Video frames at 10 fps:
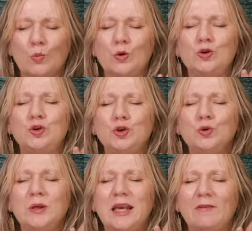Would
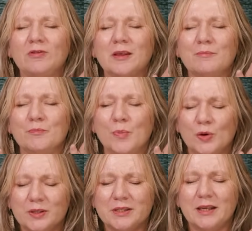you give them
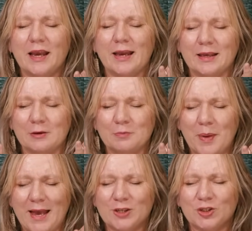mercy and
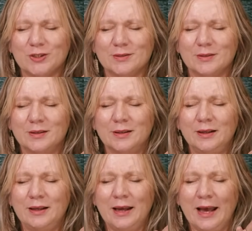compassion
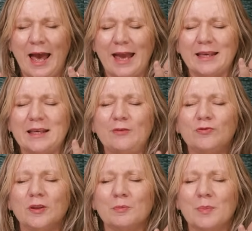and
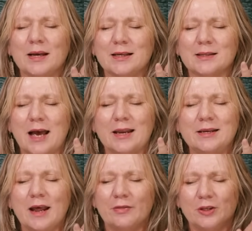give them
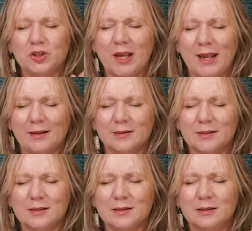another
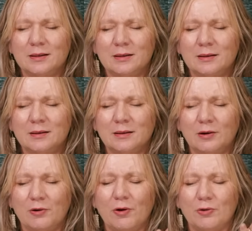chance?
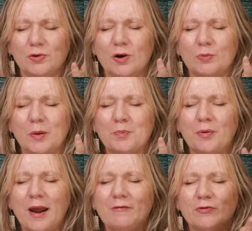Oh God, we
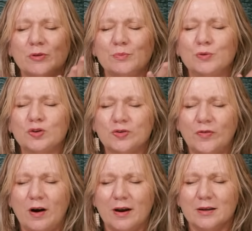pray for the
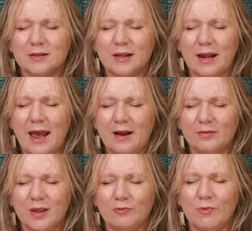bushfires that are
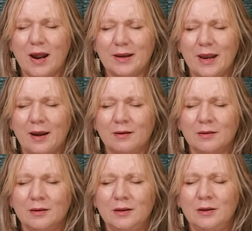out there right now.